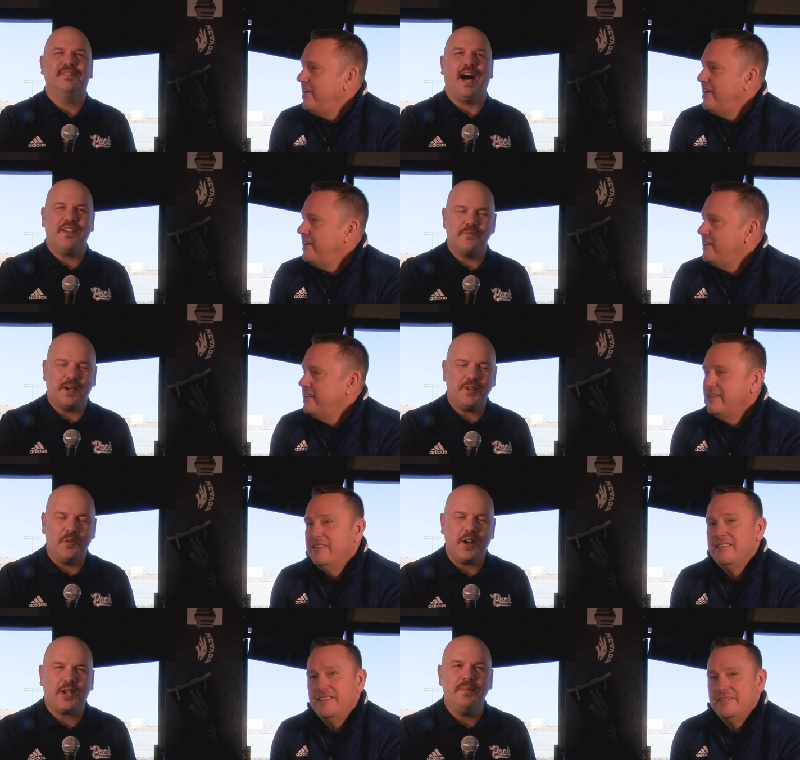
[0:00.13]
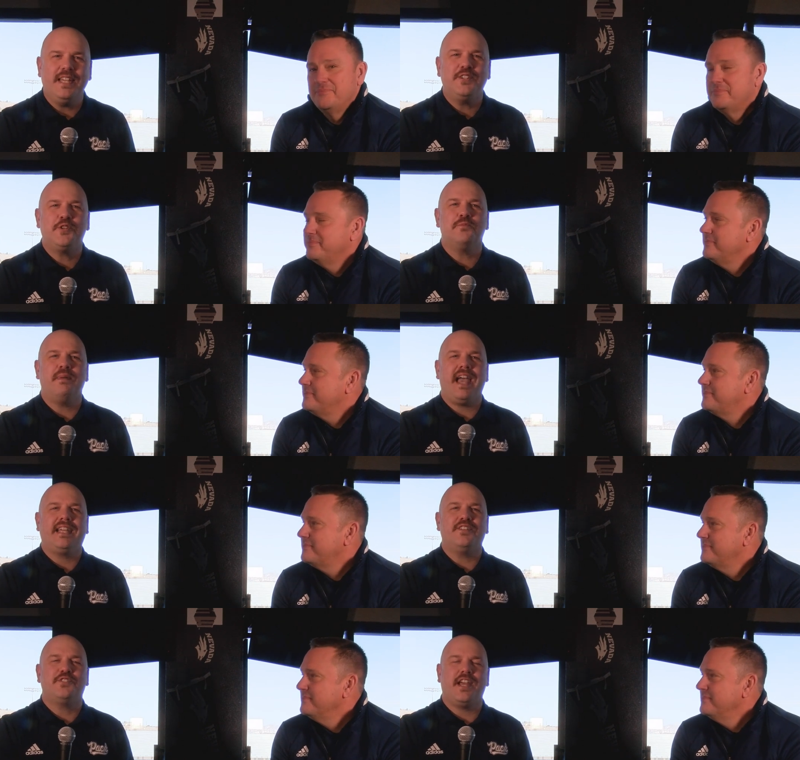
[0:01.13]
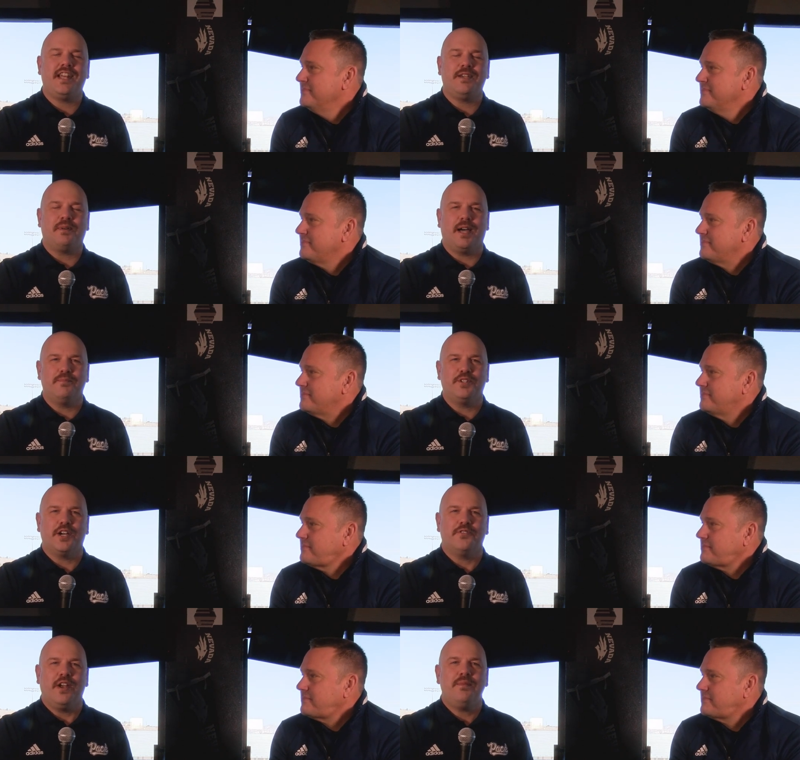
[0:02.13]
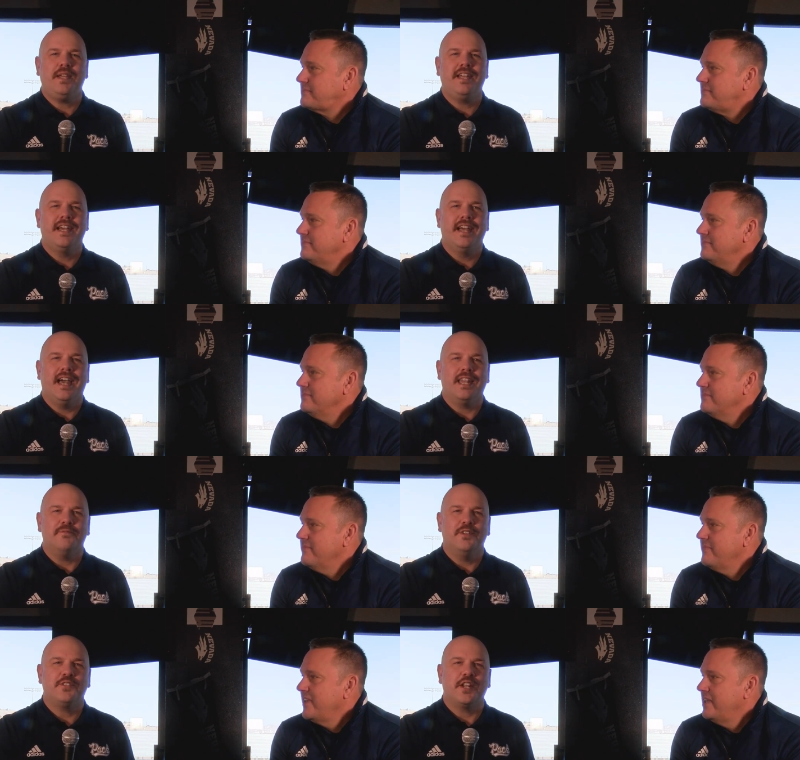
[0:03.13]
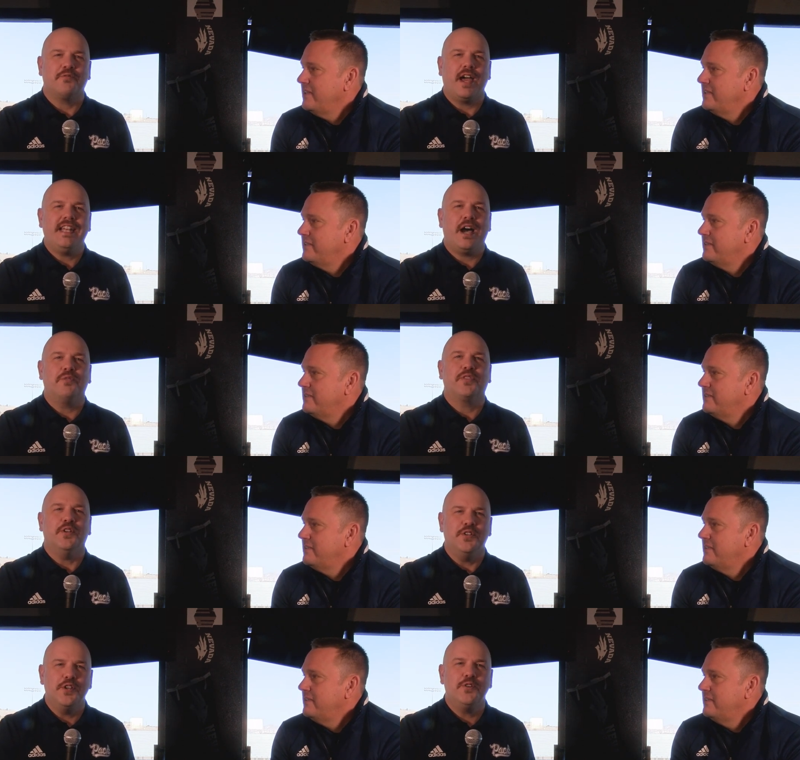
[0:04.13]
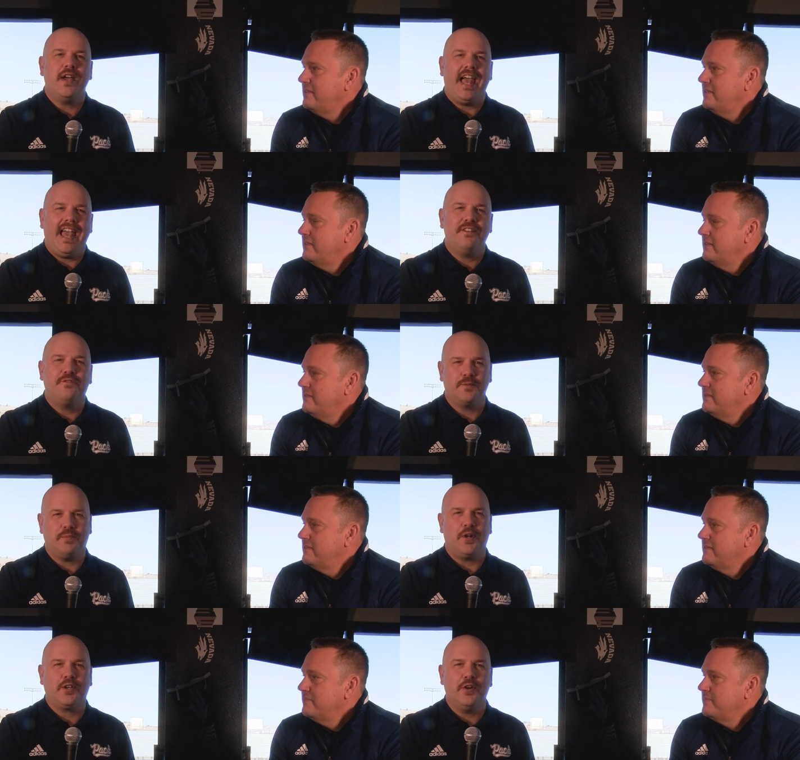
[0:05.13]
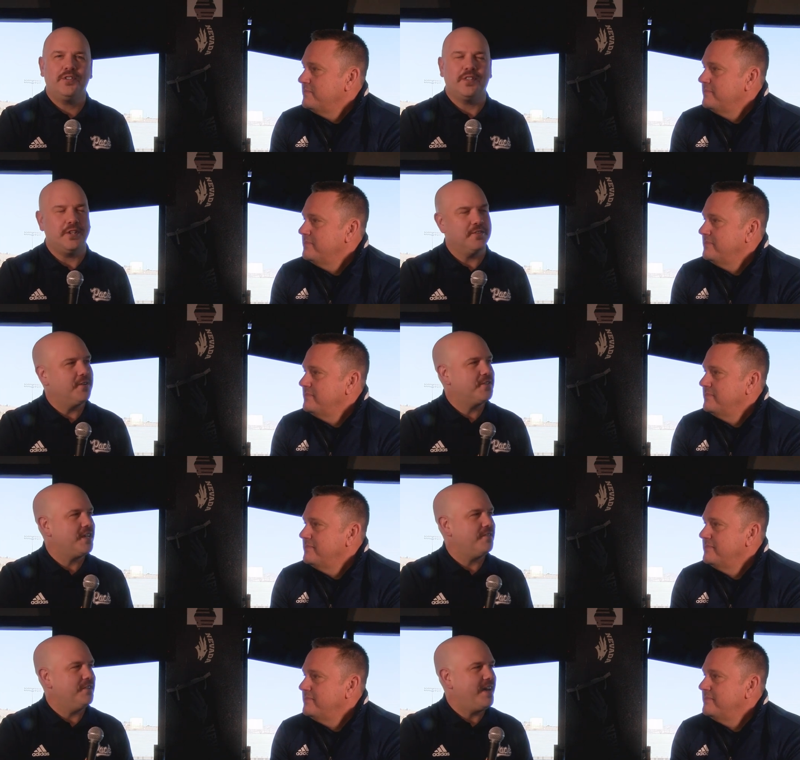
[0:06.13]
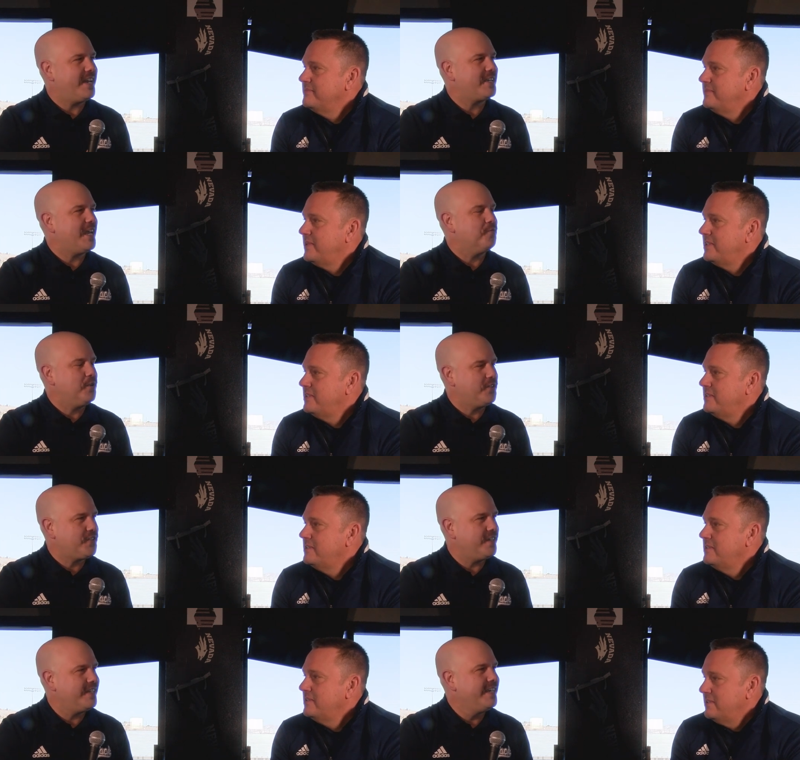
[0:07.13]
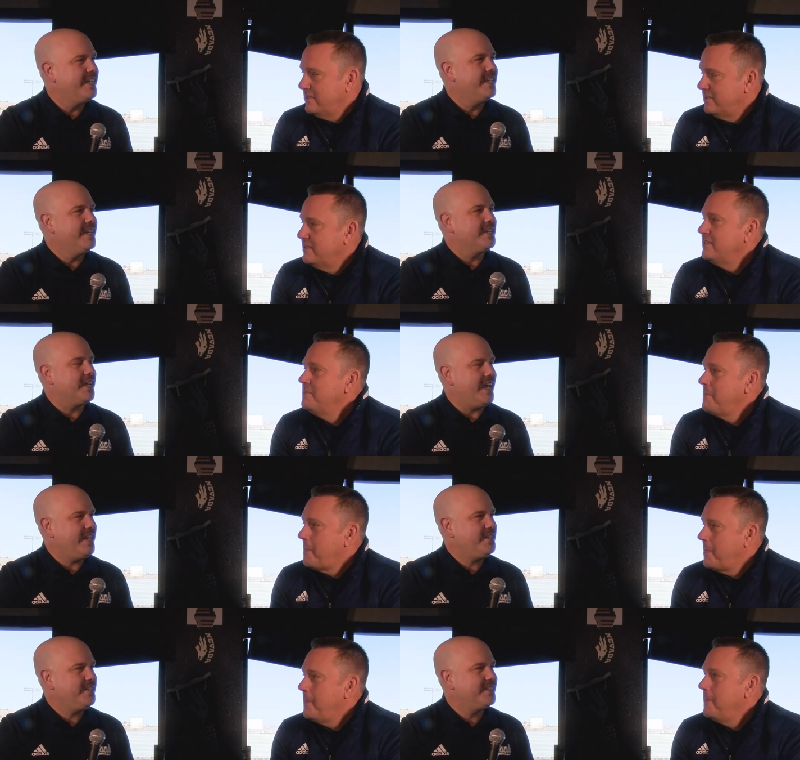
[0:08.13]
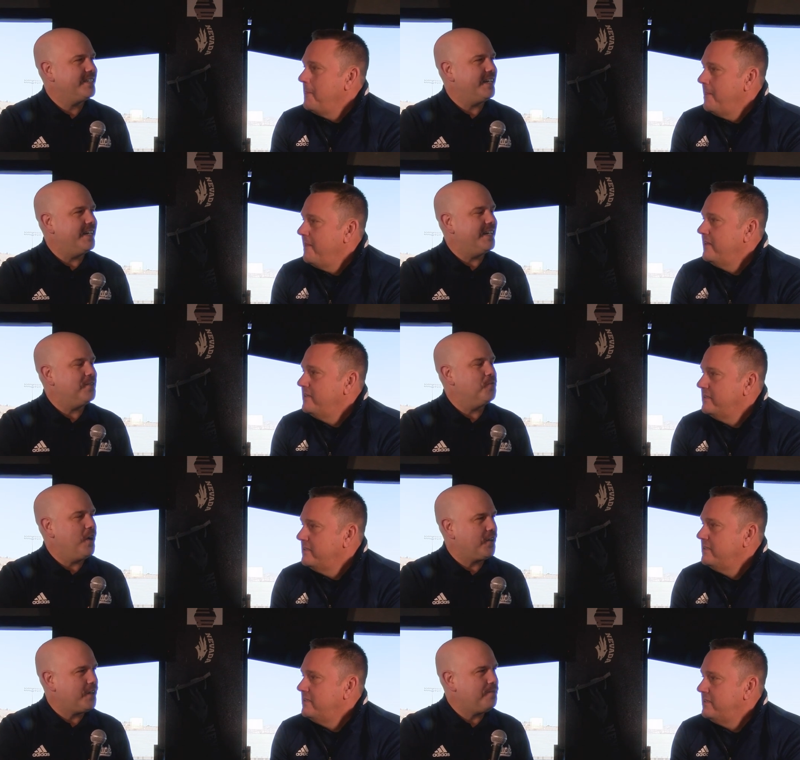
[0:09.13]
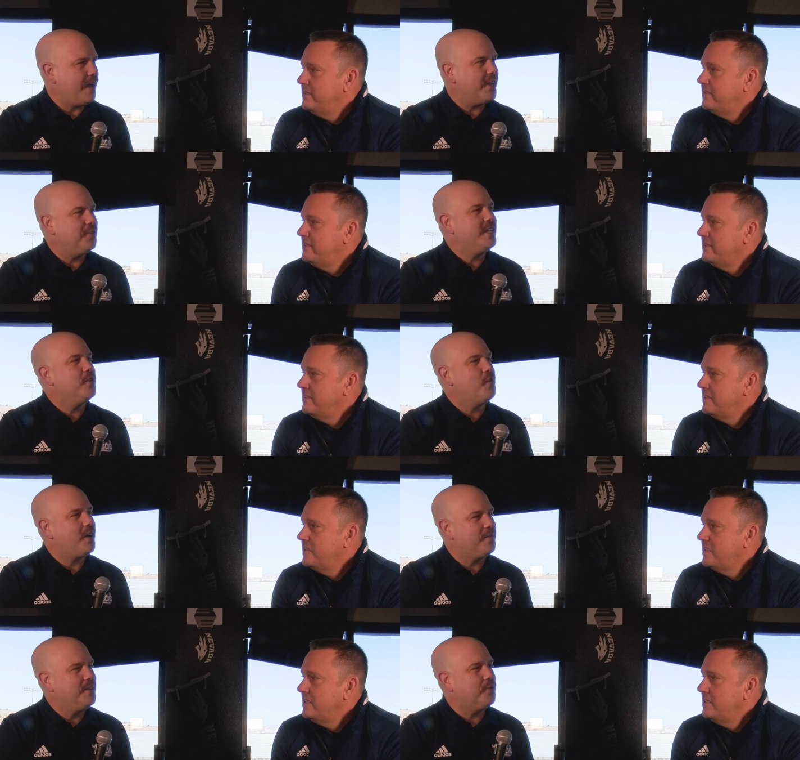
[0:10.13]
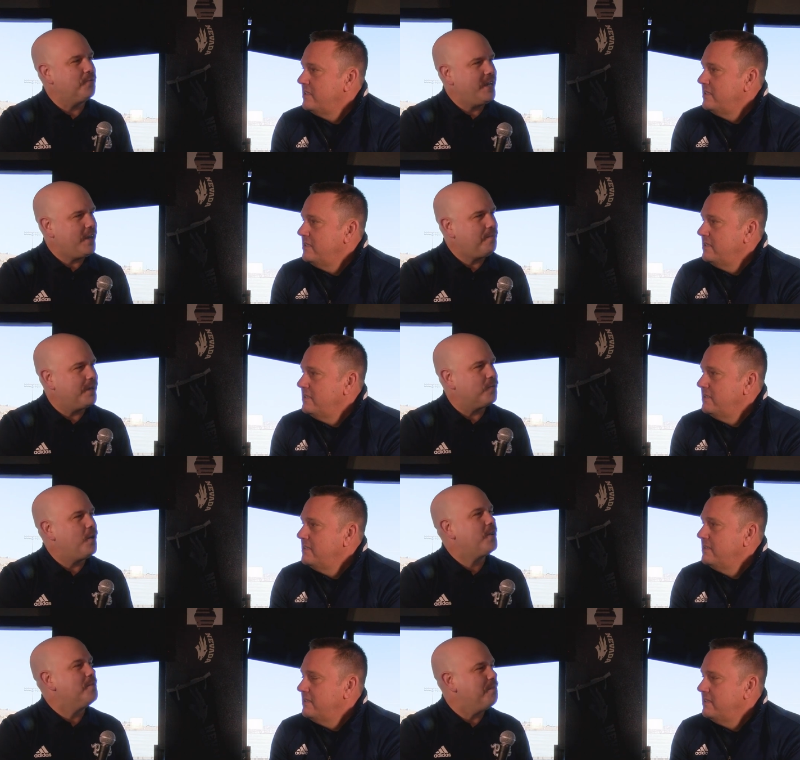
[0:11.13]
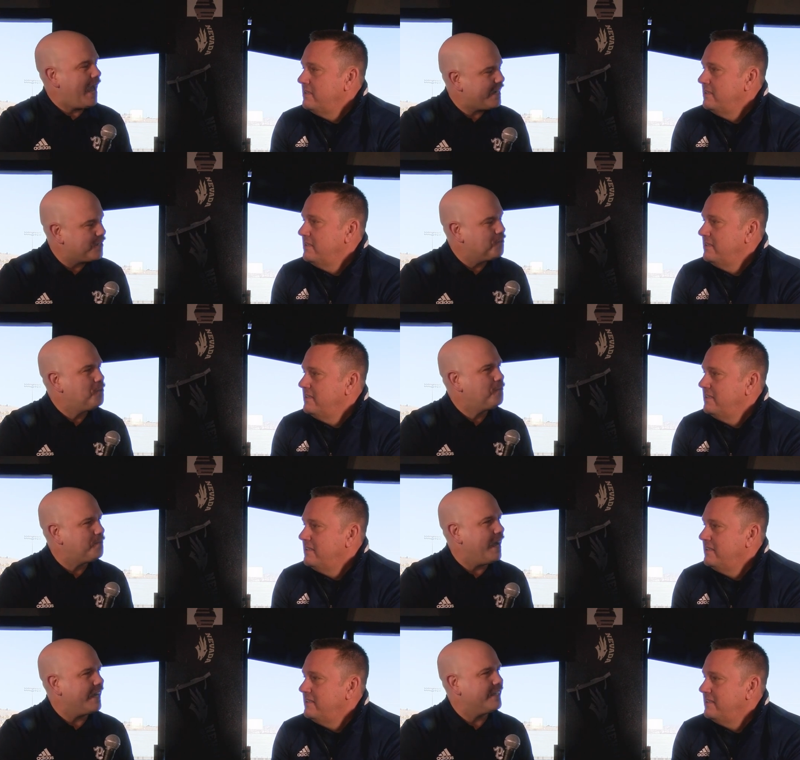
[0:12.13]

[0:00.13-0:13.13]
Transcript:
Speaker 1: Hi, everybody. Welcome into Mackey Stadium. I'm John Ramey, and I'm visiting right now with the new head football coach at the University of Nevada, Ken Wilson. Ken, uh, welcome. I don't need to welcome you to Reno, but welcome back to the Wolfpack.